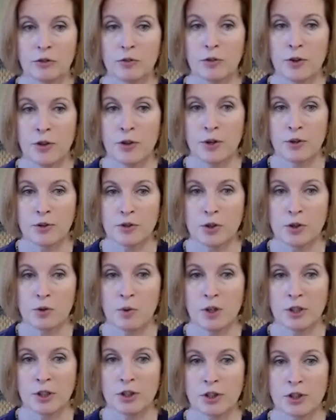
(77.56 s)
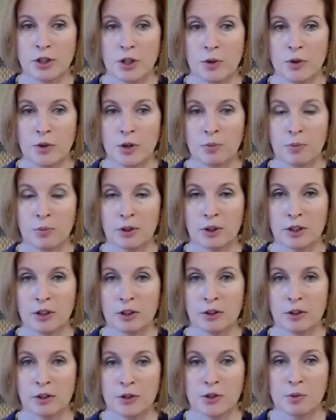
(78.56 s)
For those who want to show their
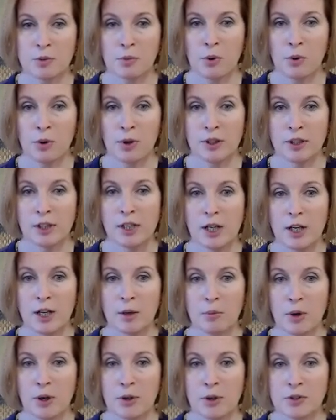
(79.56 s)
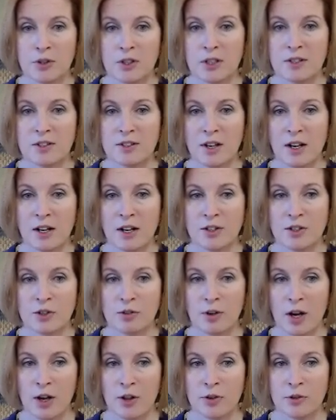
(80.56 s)
political support, posting signs
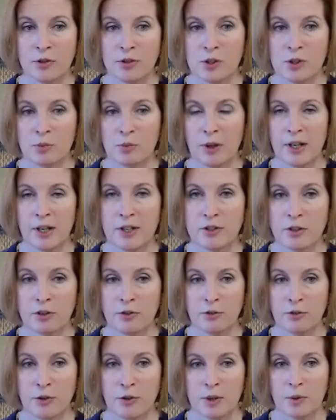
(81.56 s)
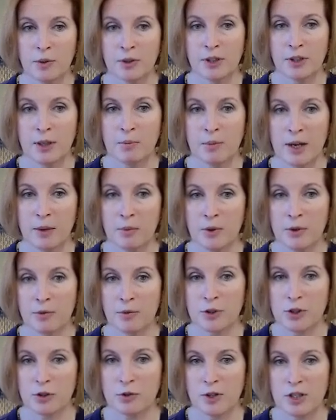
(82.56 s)
or other displays are frequently met
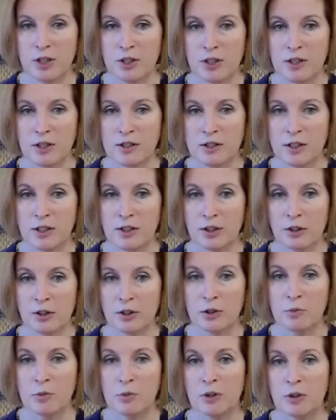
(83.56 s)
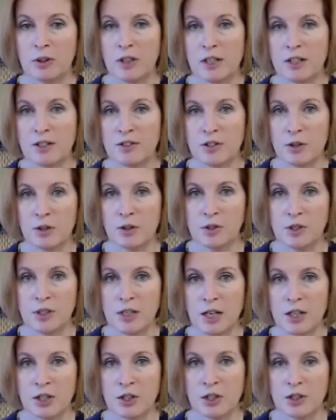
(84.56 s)
with restrictions in their community
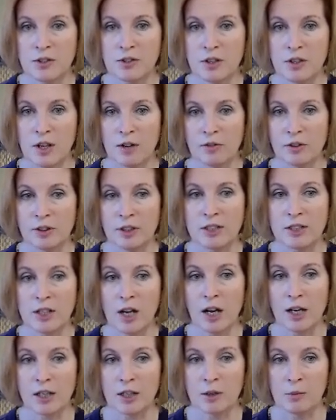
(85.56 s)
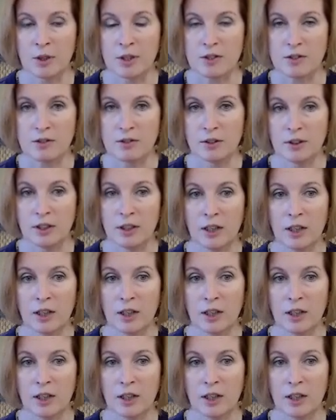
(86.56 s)
association's governing documents.